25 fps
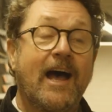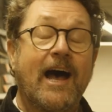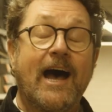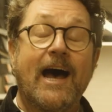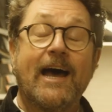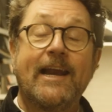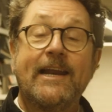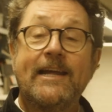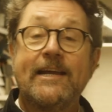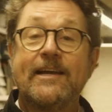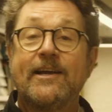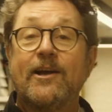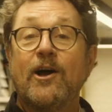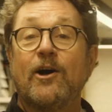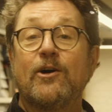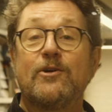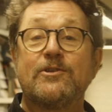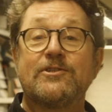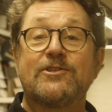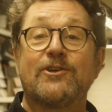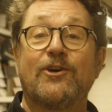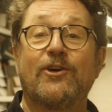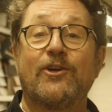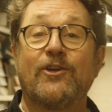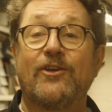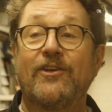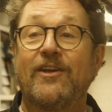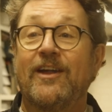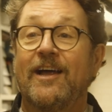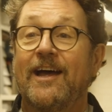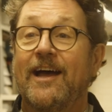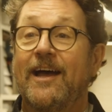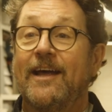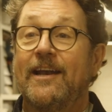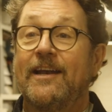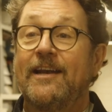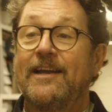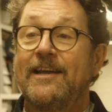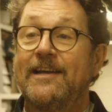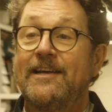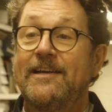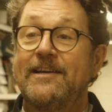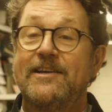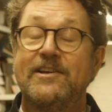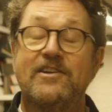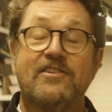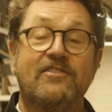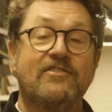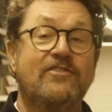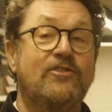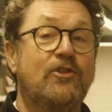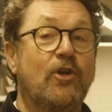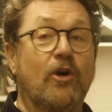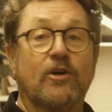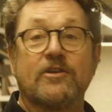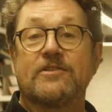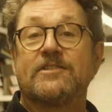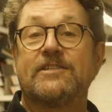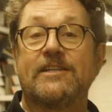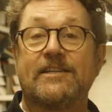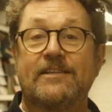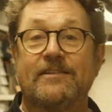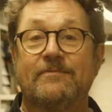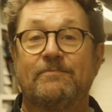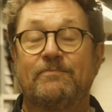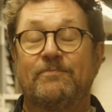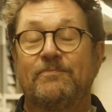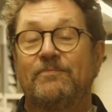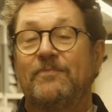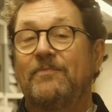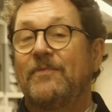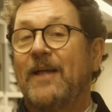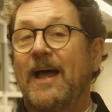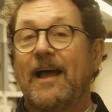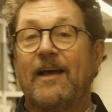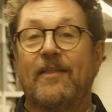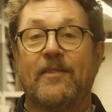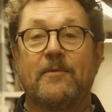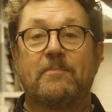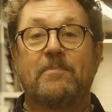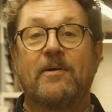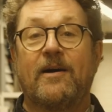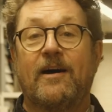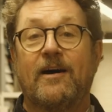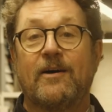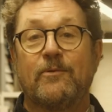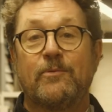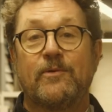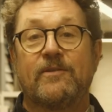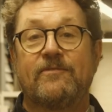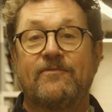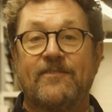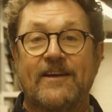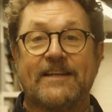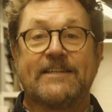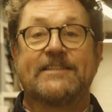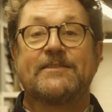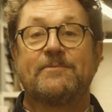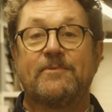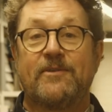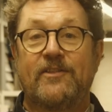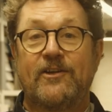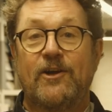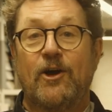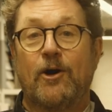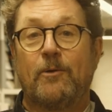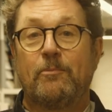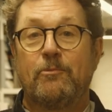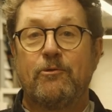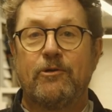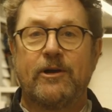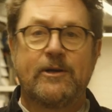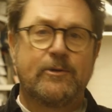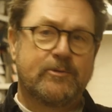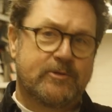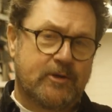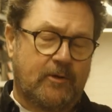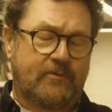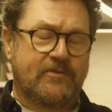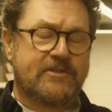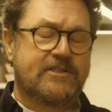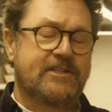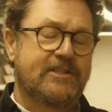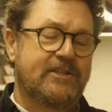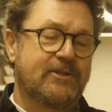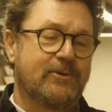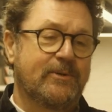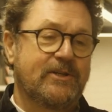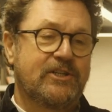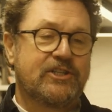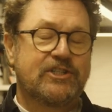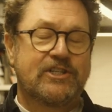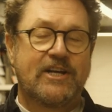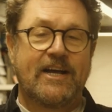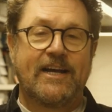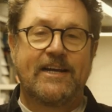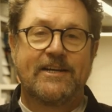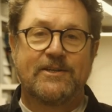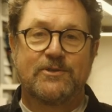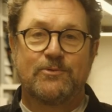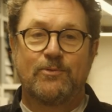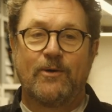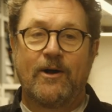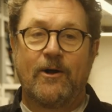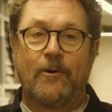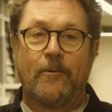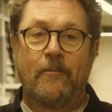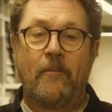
And he goes on and he knocks it at the park with Phantom of the Opera. He was obviously doing Shay as well.